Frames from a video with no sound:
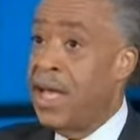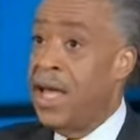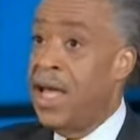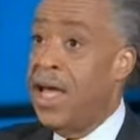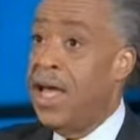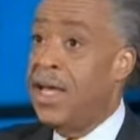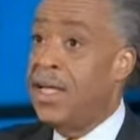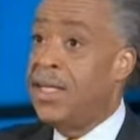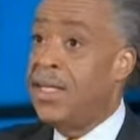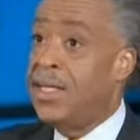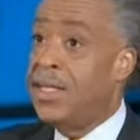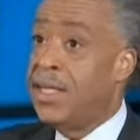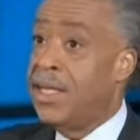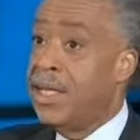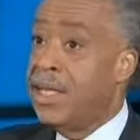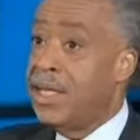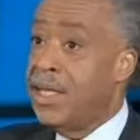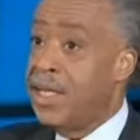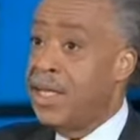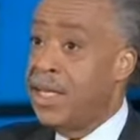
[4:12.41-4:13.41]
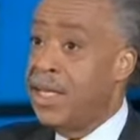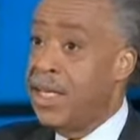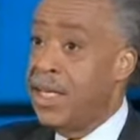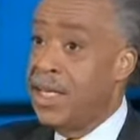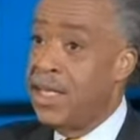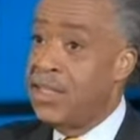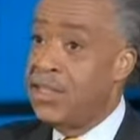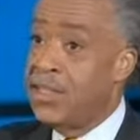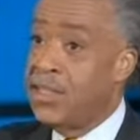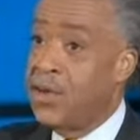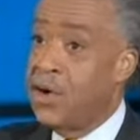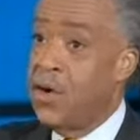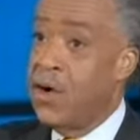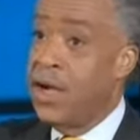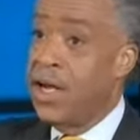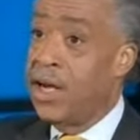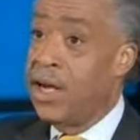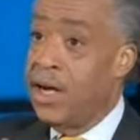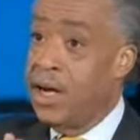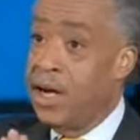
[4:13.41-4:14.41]
and he is
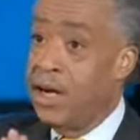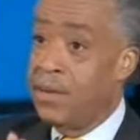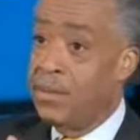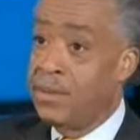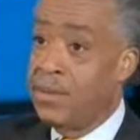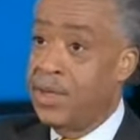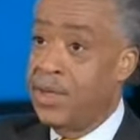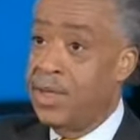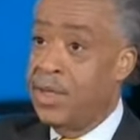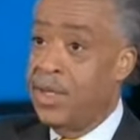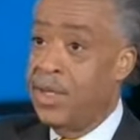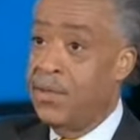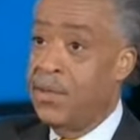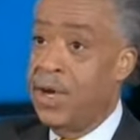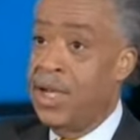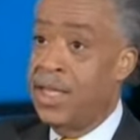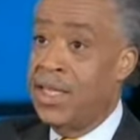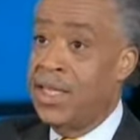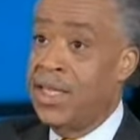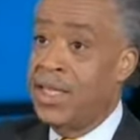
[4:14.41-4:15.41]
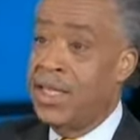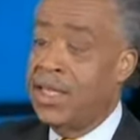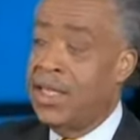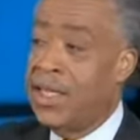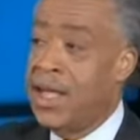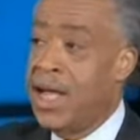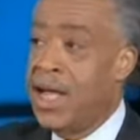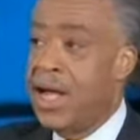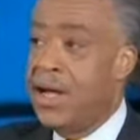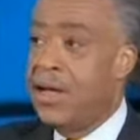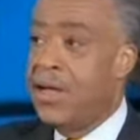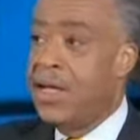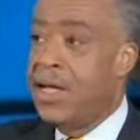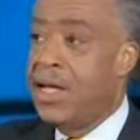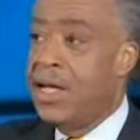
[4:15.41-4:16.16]
going up uh, rather than down.